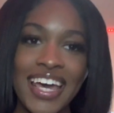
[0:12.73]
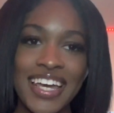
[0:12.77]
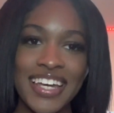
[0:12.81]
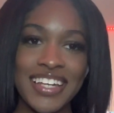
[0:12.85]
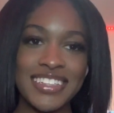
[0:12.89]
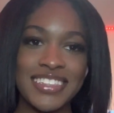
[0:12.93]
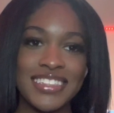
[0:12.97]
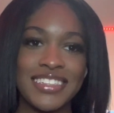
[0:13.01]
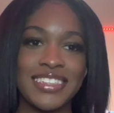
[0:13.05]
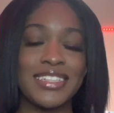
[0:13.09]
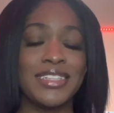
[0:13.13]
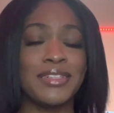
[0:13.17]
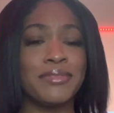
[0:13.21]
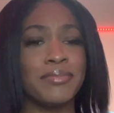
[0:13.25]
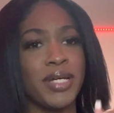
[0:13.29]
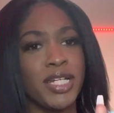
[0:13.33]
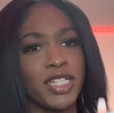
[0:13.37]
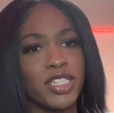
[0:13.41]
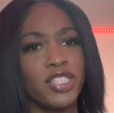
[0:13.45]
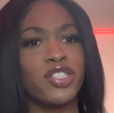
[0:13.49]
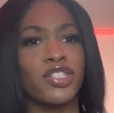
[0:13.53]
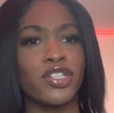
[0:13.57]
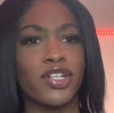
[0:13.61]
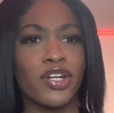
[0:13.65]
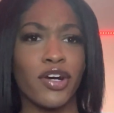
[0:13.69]
YouTube,
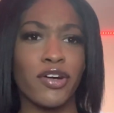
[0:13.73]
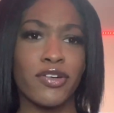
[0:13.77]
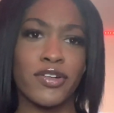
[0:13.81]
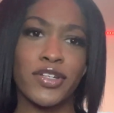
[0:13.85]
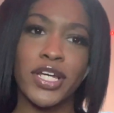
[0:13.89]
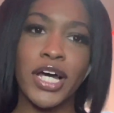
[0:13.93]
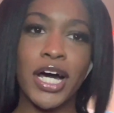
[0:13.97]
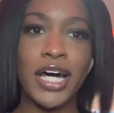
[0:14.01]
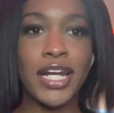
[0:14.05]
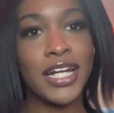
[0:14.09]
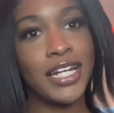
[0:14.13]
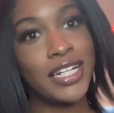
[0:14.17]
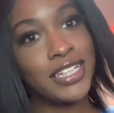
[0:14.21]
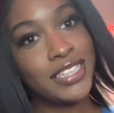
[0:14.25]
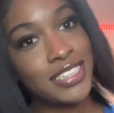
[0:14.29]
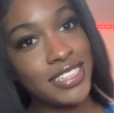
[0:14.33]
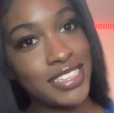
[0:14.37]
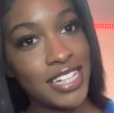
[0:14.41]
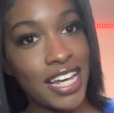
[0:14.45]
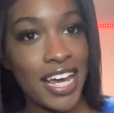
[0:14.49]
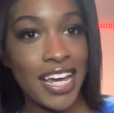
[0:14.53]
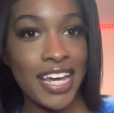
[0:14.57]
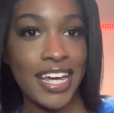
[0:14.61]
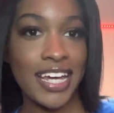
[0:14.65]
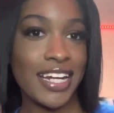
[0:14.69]
it's your girl Kiana
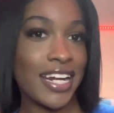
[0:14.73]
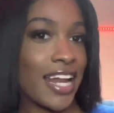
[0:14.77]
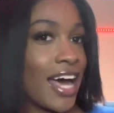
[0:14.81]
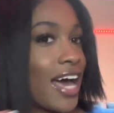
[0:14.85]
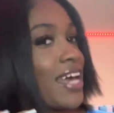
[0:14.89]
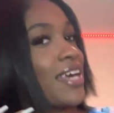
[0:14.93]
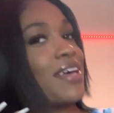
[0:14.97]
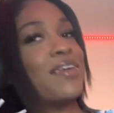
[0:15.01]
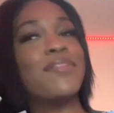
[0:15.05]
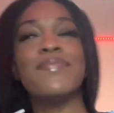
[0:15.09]
Lachey, and I am